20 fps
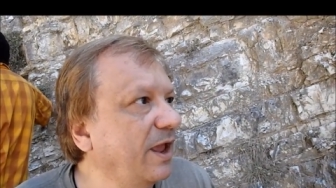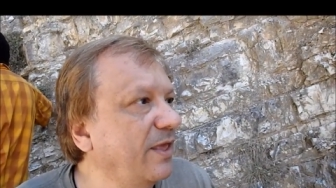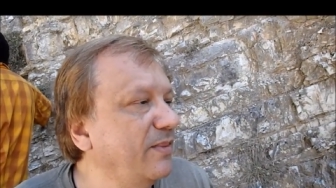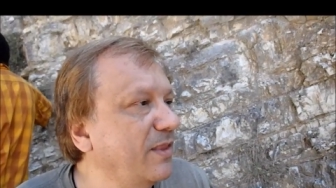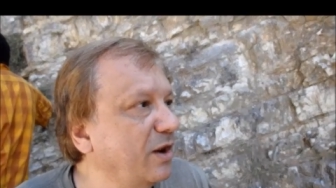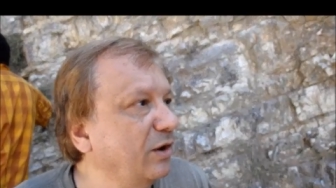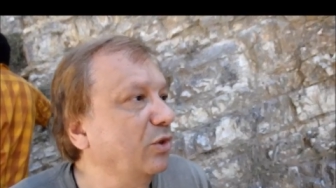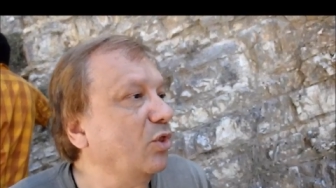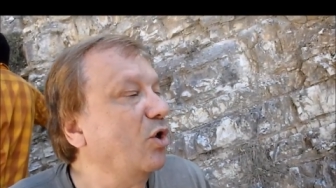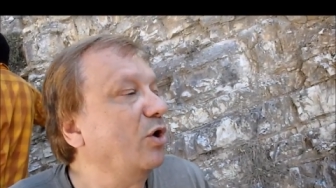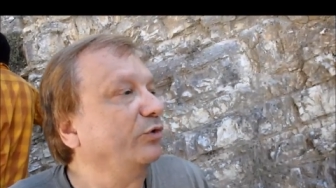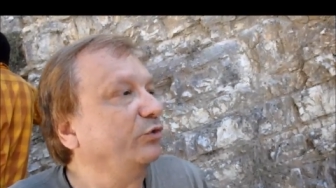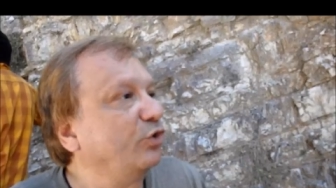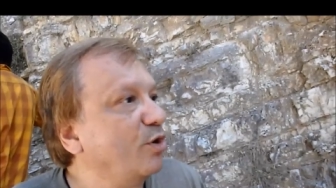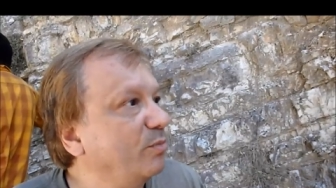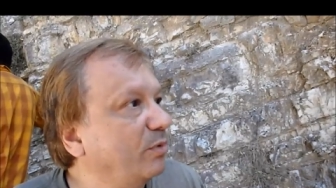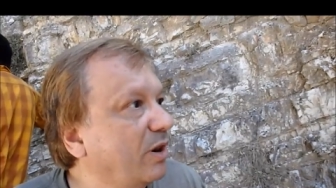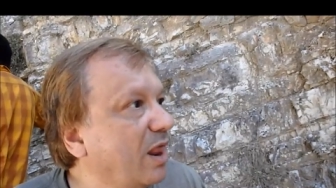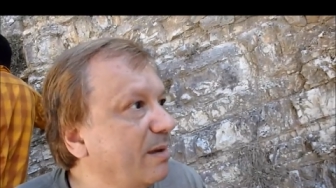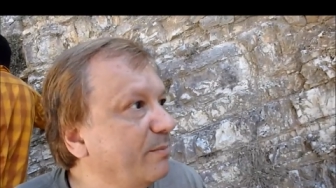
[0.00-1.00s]
And then
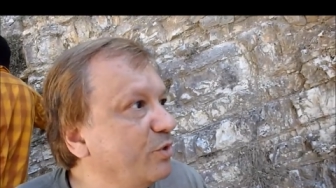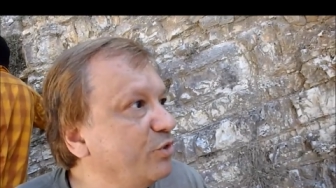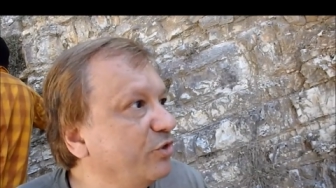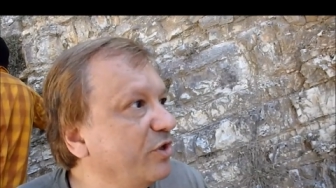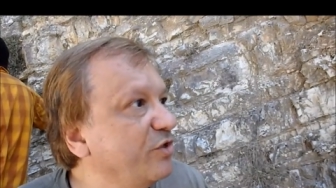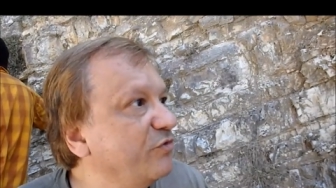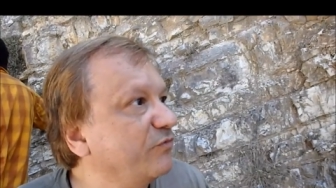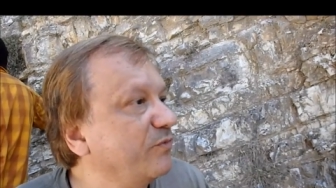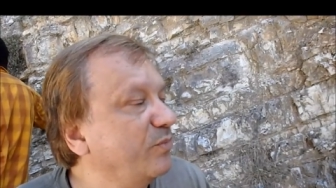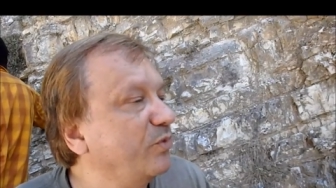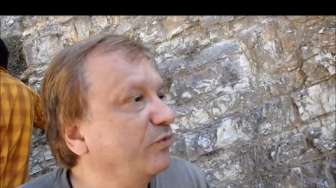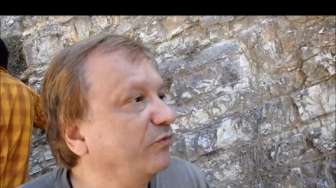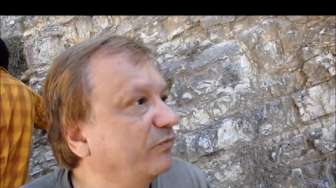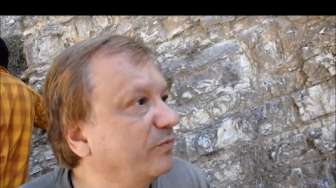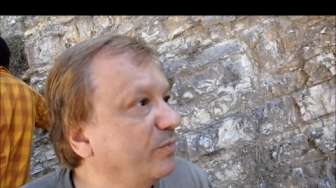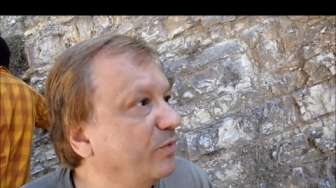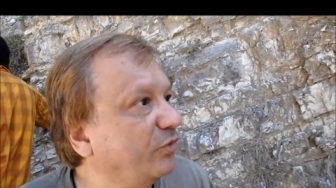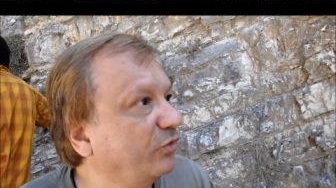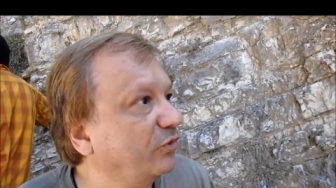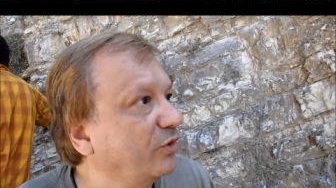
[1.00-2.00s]
long-term climate change from the, from the